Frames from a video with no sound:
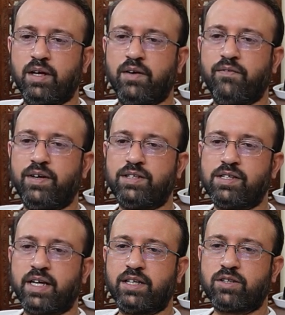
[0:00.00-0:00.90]
which
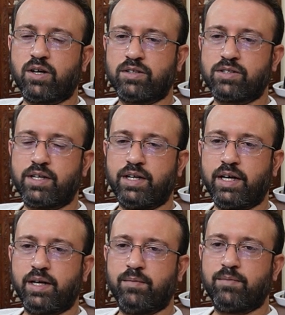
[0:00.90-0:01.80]
takes constant
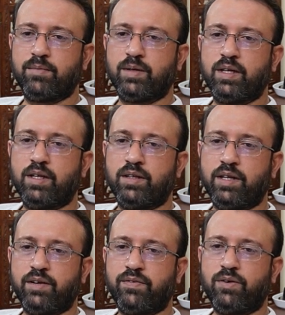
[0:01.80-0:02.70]
time.
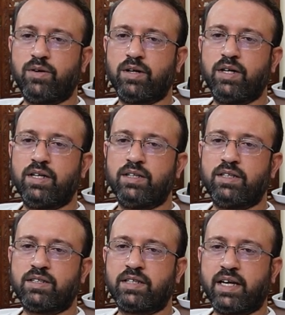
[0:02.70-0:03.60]
Therefore,
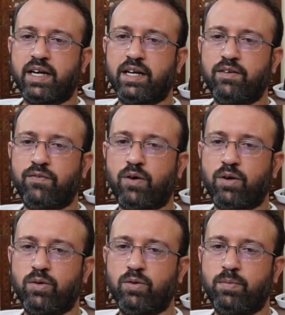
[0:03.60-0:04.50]
the second for
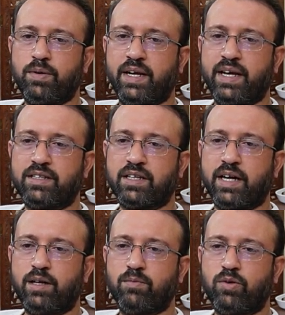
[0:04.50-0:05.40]
loop takes
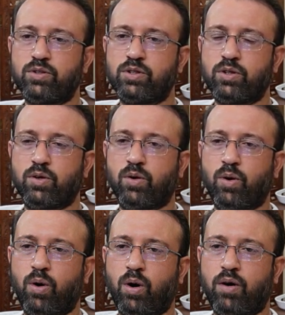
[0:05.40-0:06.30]
at most
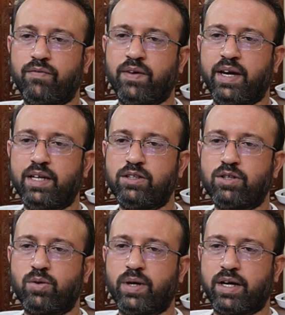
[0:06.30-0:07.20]
O of n
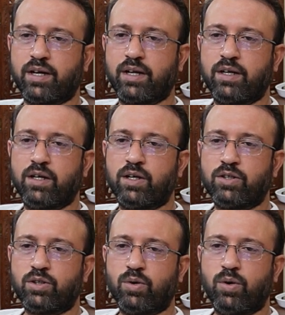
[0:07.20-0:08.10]
square.
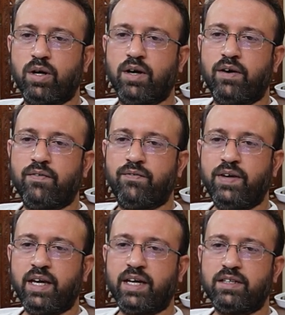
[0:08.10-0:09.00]
So
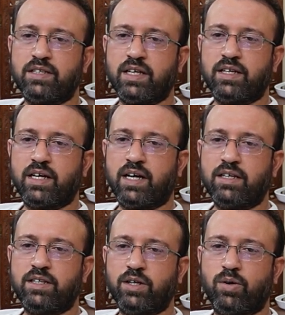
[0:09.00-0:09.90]
we can say
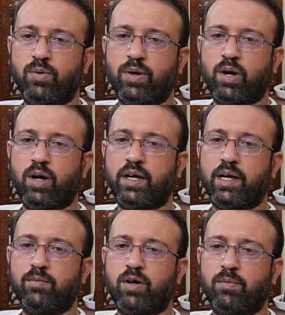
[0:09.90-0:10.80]
that the overall
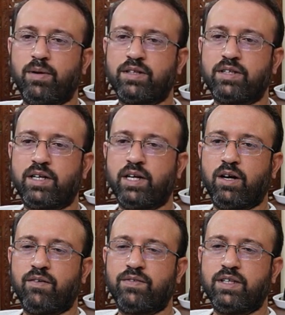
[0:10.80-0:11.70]
time complexity
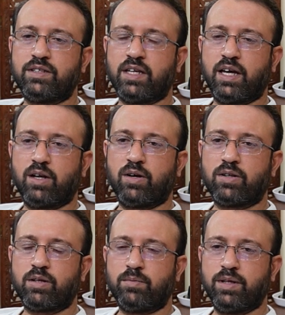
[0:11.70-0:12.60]
of this
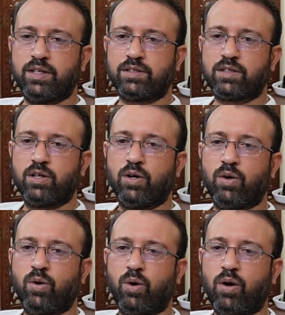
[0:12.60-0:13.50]
algorithm is
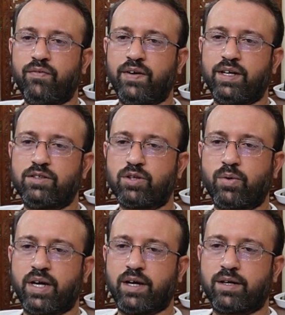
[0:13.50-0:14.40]
O of n
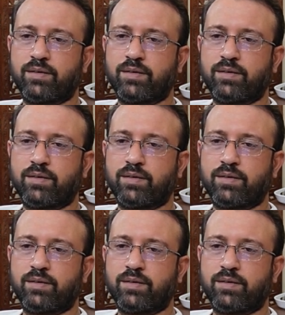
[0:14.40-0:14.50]
square.